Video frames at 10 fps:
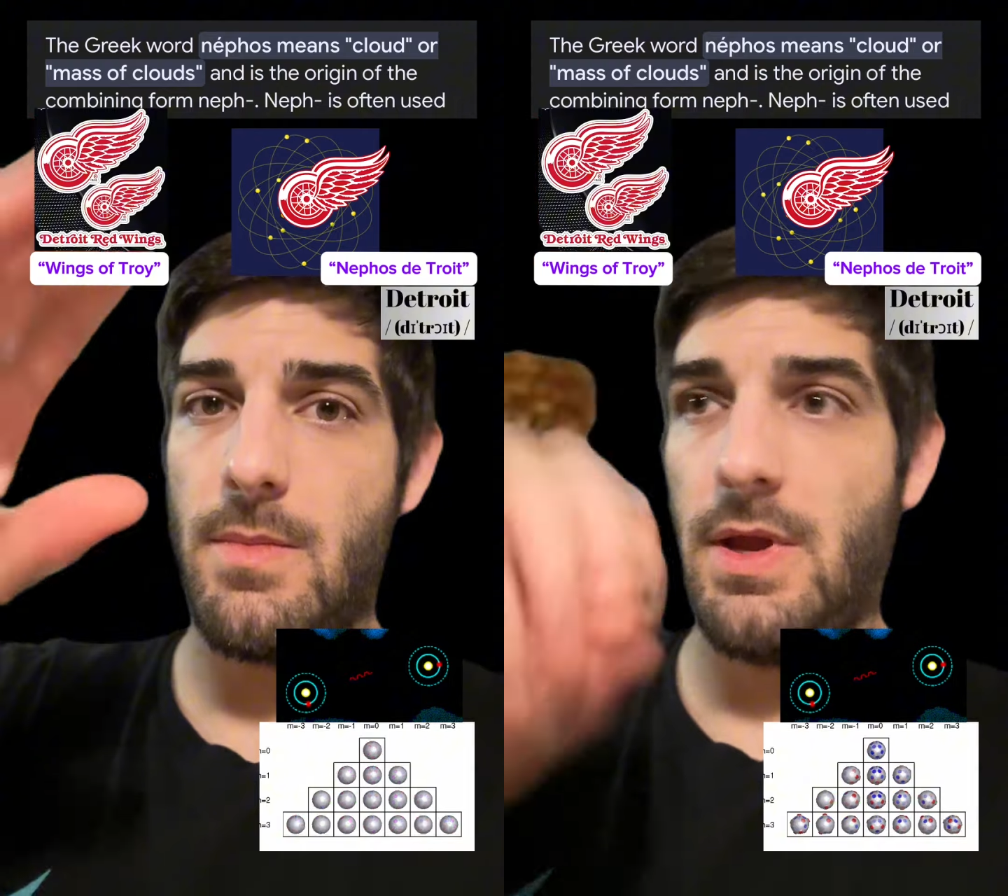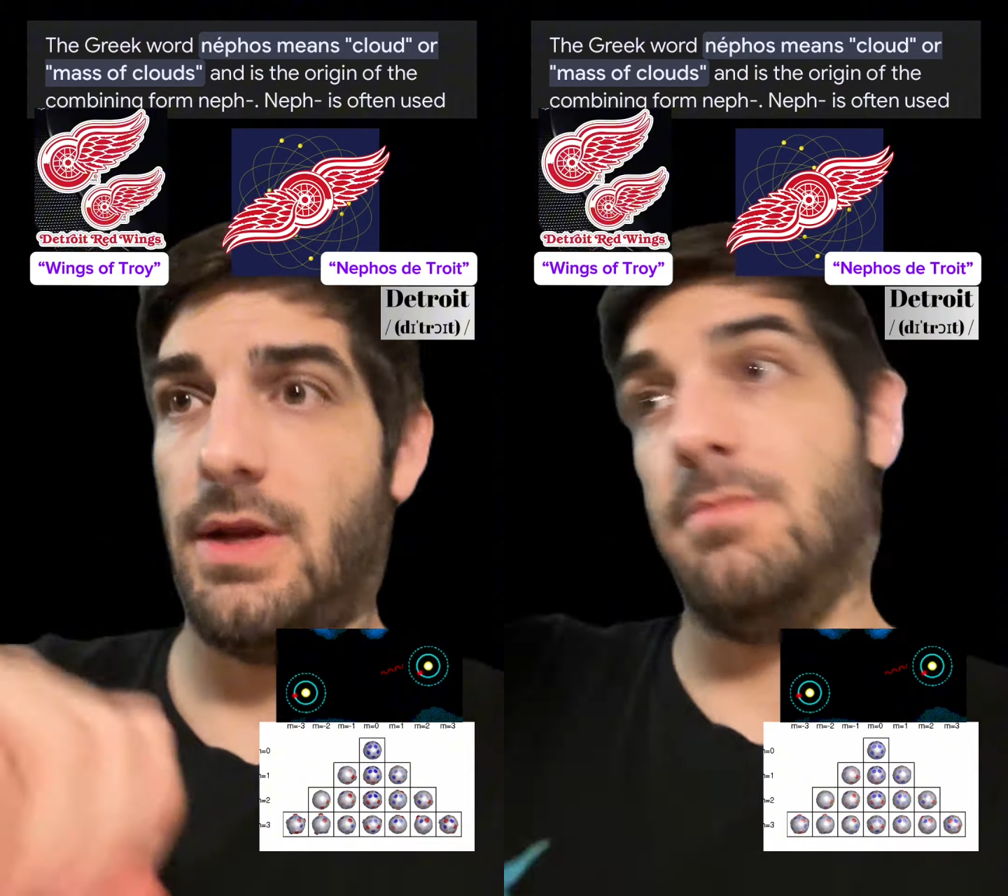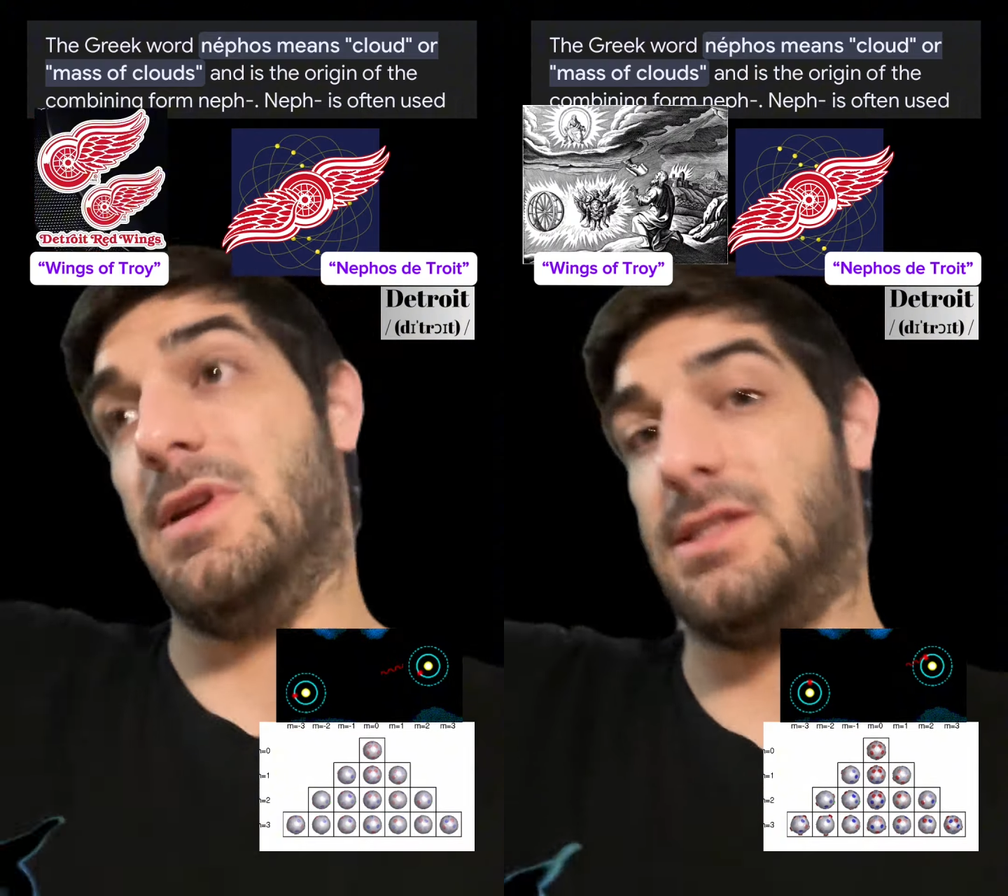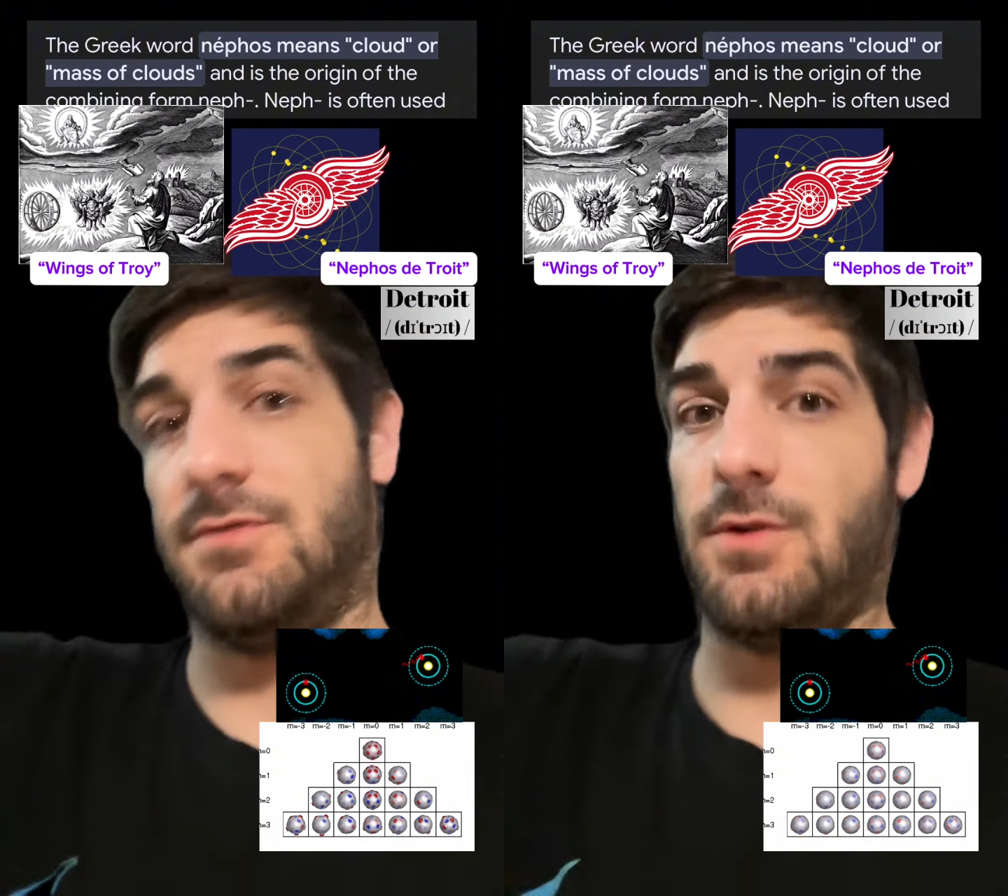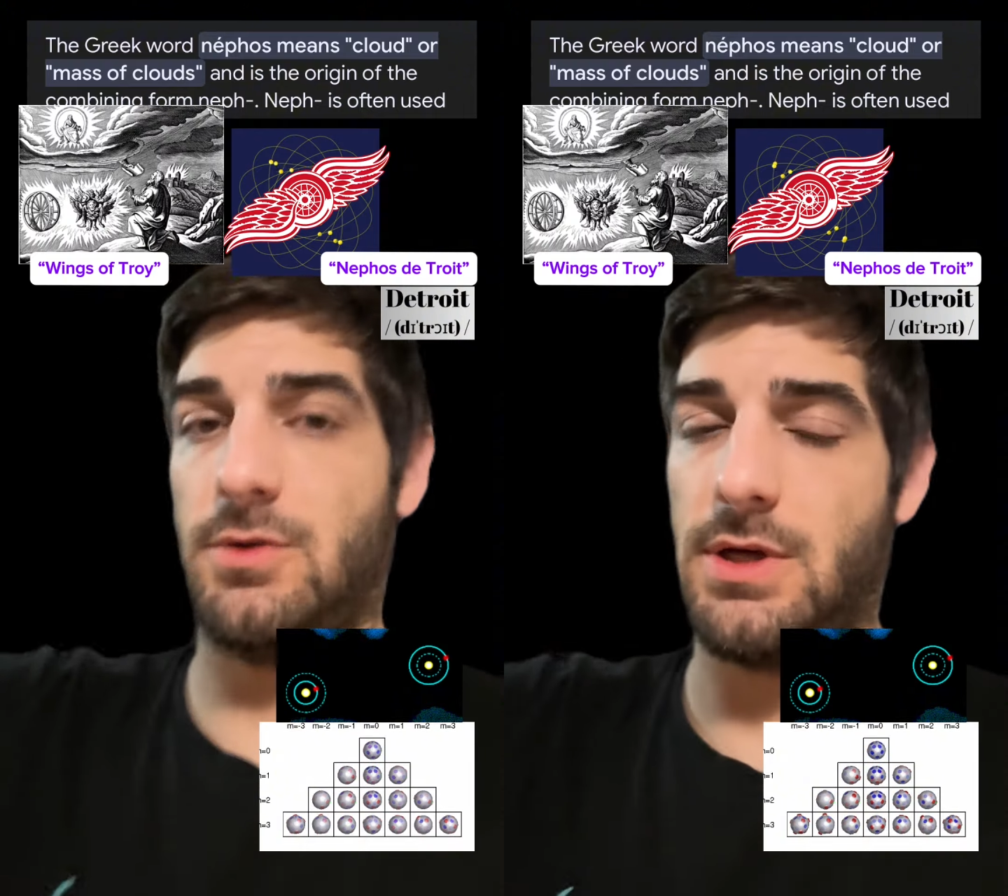it emits a
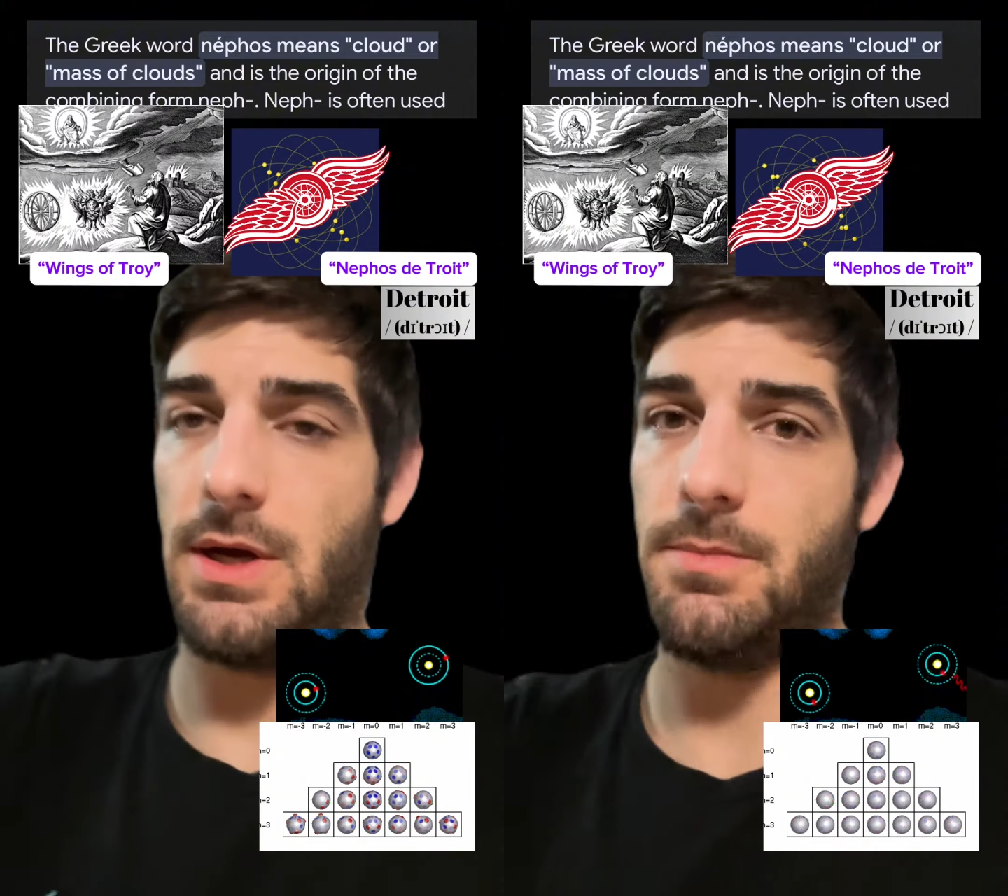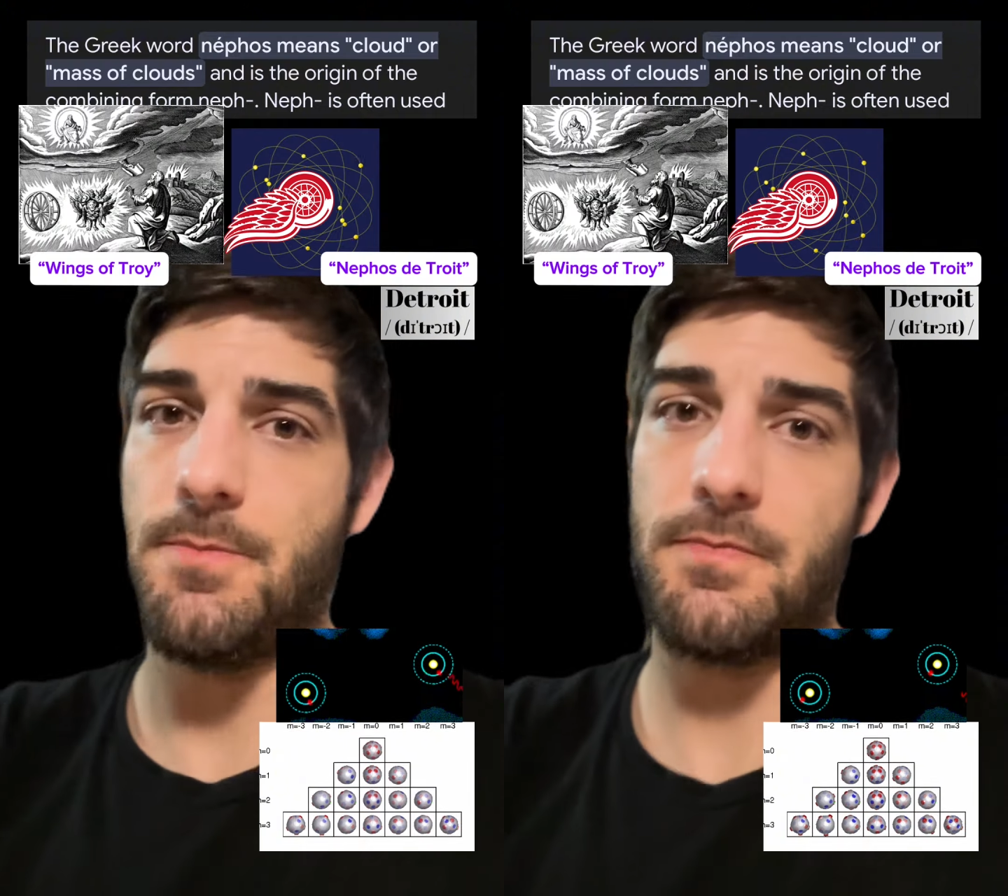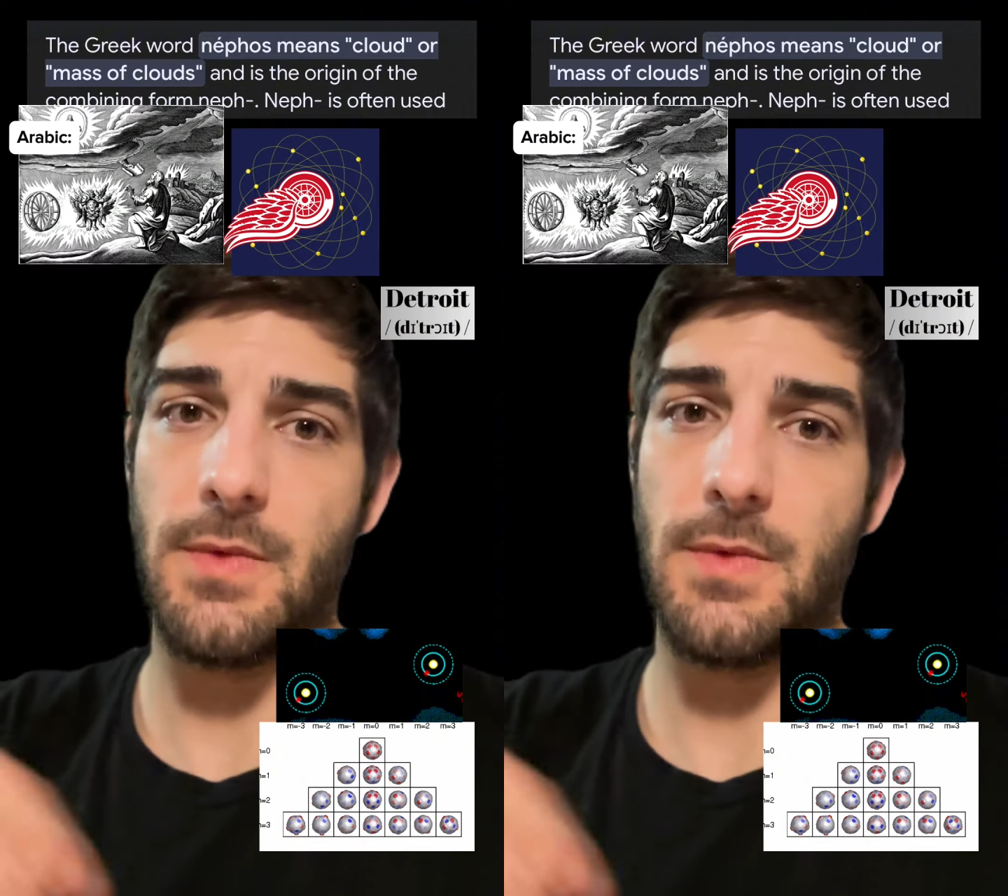photon.